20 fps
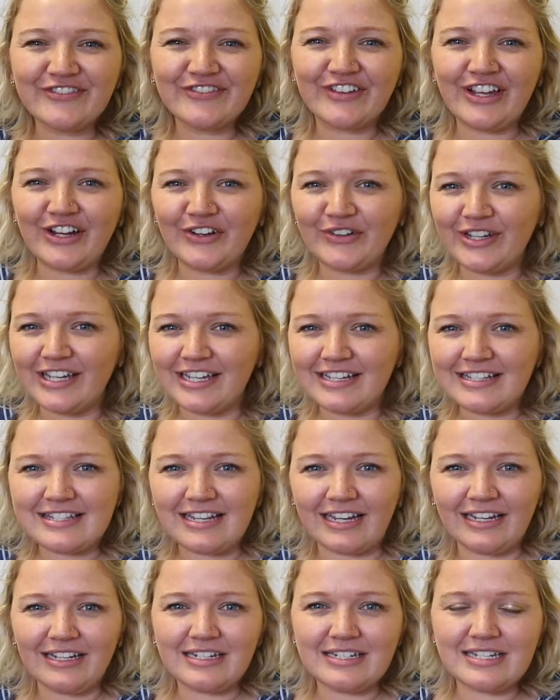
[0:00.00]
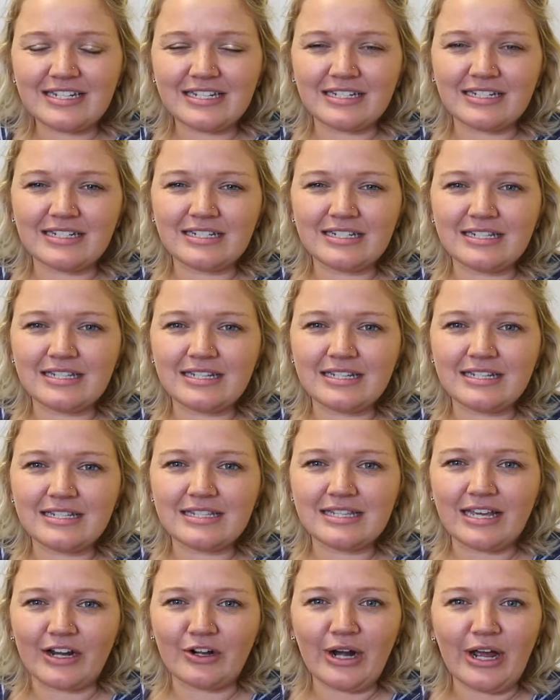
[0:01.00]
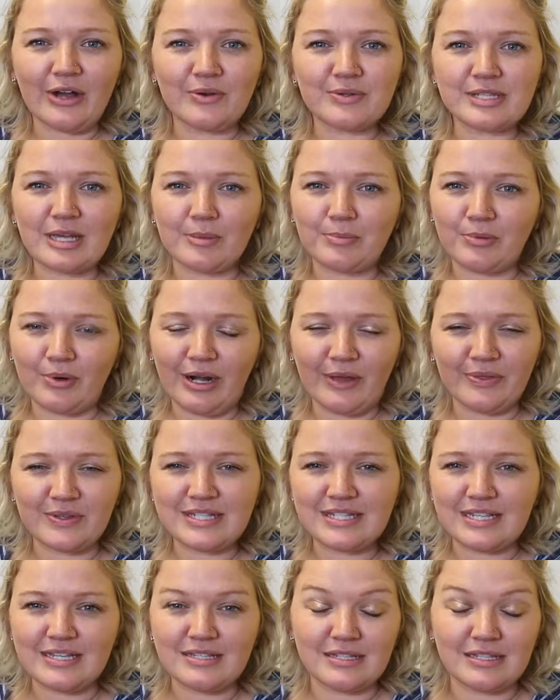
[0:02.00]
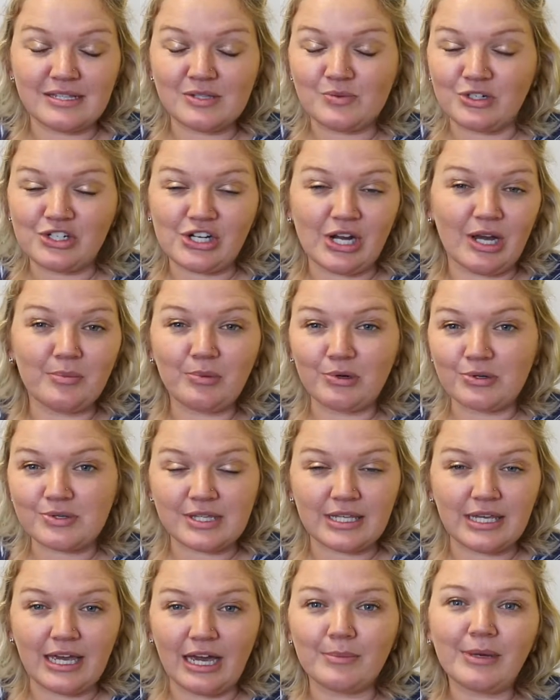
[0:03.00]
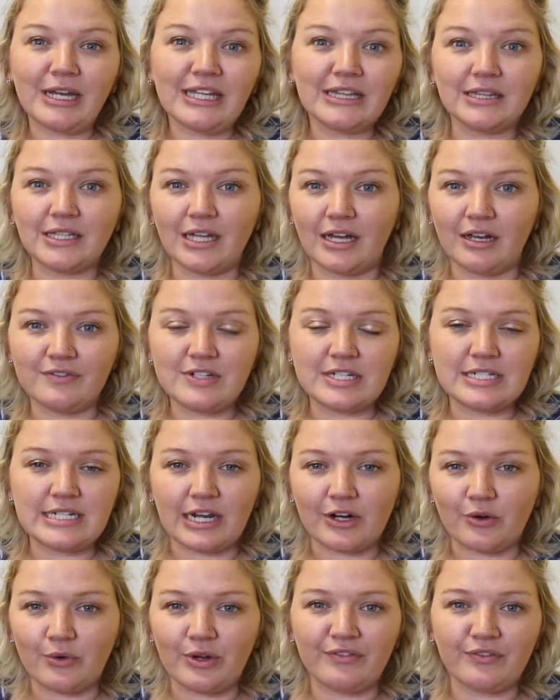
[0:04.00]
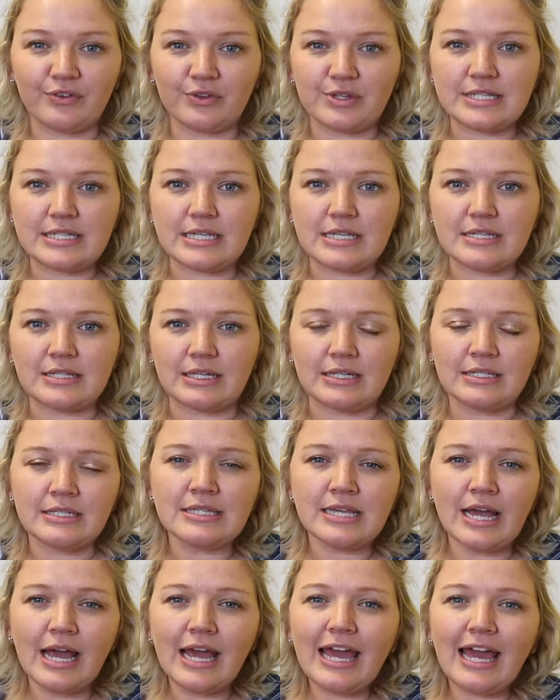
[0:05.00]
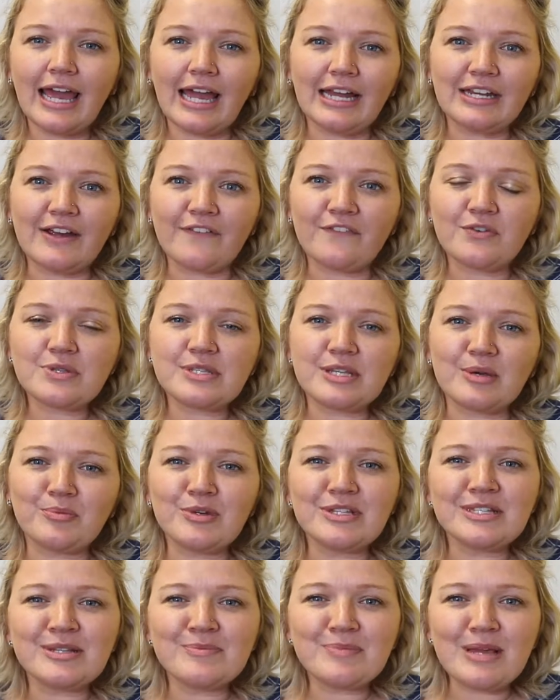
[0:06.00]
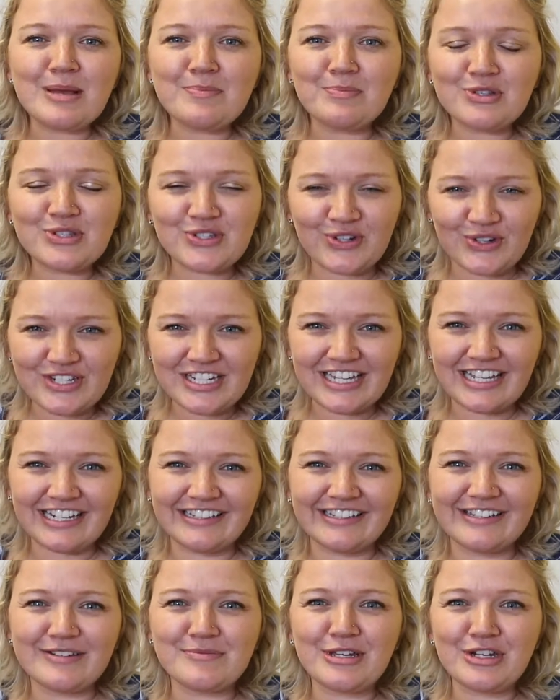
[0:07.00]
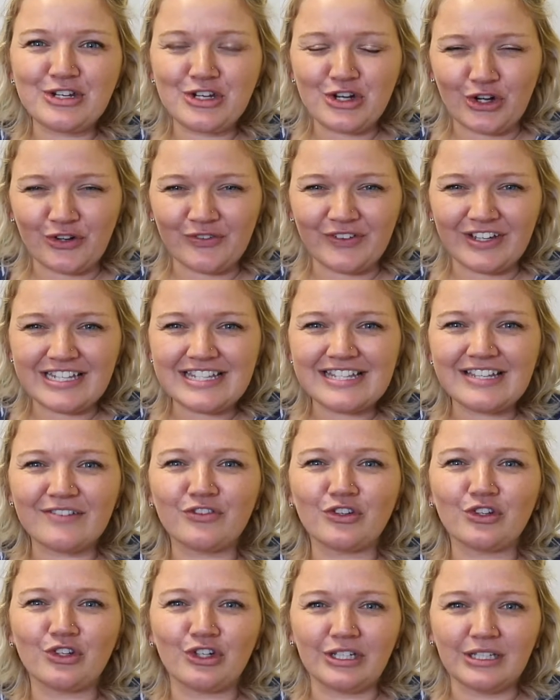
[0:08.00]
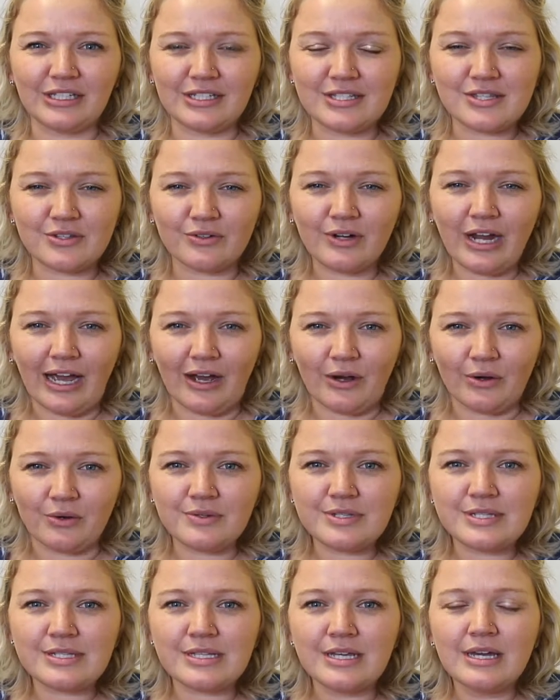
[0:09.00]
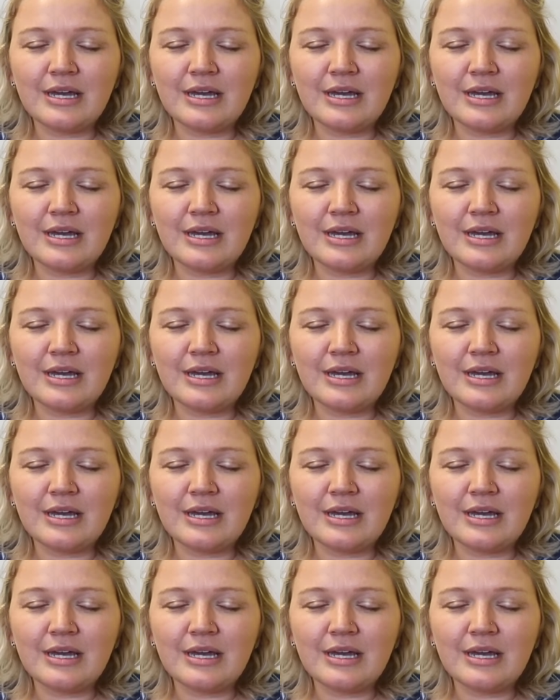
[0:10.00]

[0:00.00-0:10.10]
very excited to set our house up around the seasons, which I personally am. I love to decorate for the seasons. And yet for some reason, people start to get a little bit nervous if they're gonna list their house